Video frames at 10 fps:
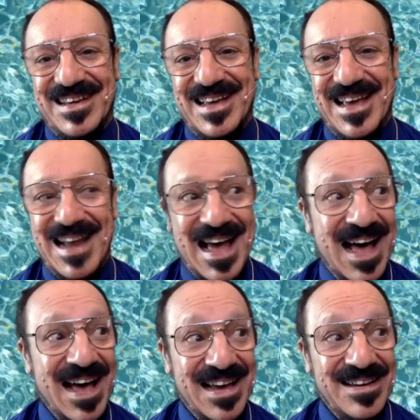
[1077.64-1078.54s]
And
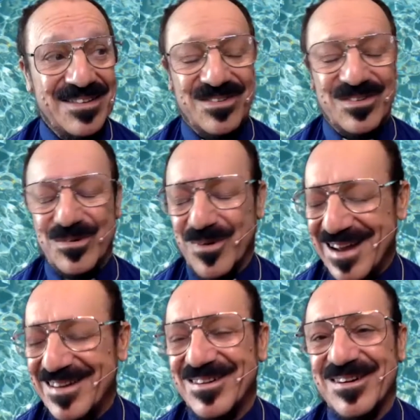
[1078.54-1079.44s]
I
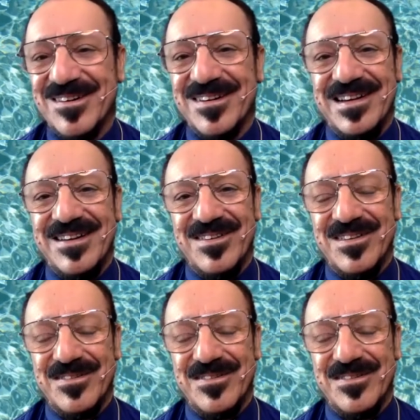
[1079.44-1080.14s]
surrender into the